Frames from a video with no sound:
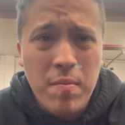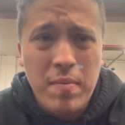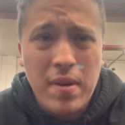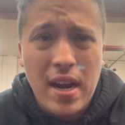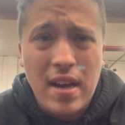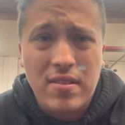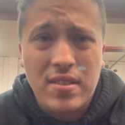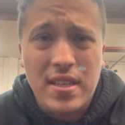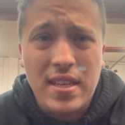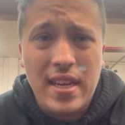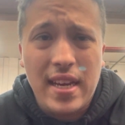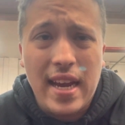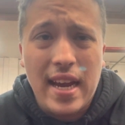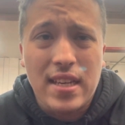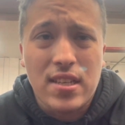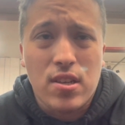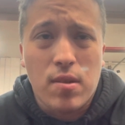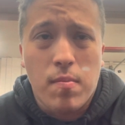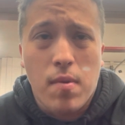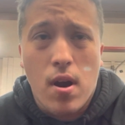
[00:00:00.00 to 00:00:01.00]
I'll see you
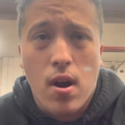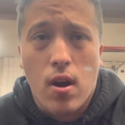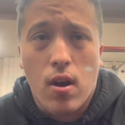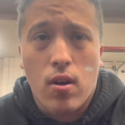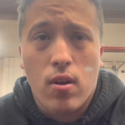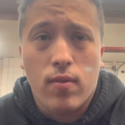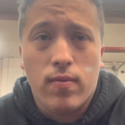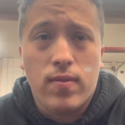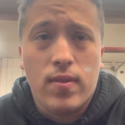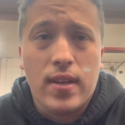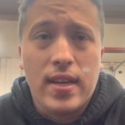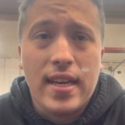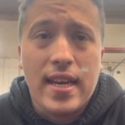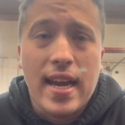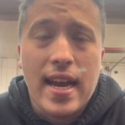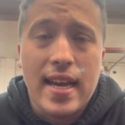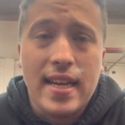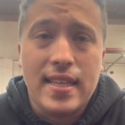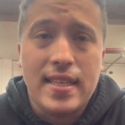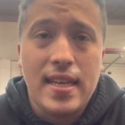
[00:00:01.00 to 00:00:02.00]
guys tomorrow. Hopefully you
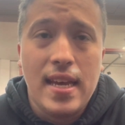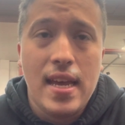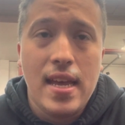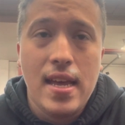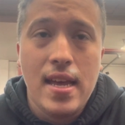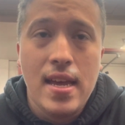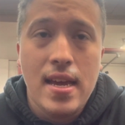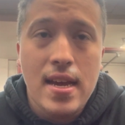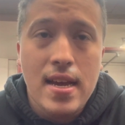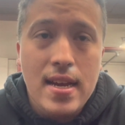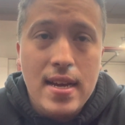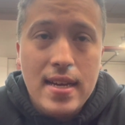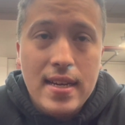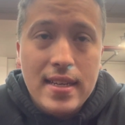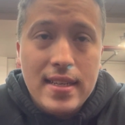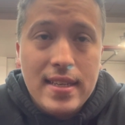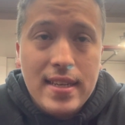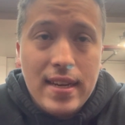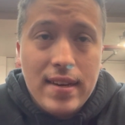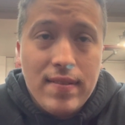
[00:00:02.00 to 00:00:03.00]
guys
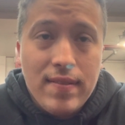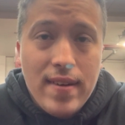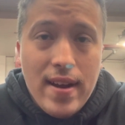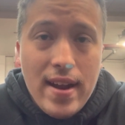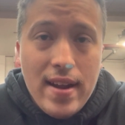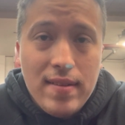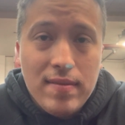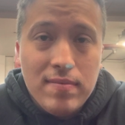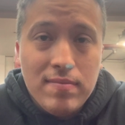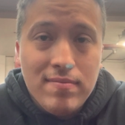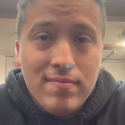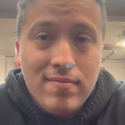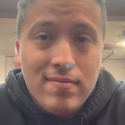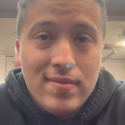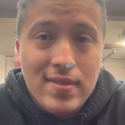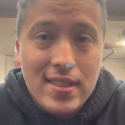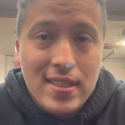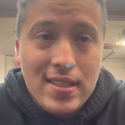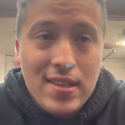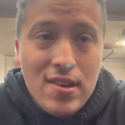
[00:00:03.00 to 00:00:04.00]
stick around.
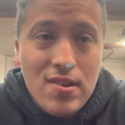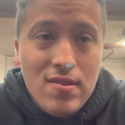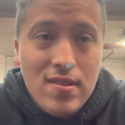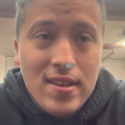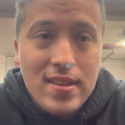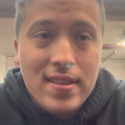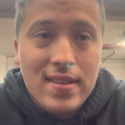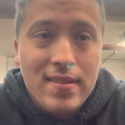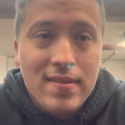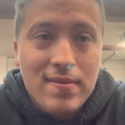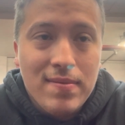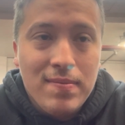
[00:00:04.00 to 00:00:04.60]
Let's do this.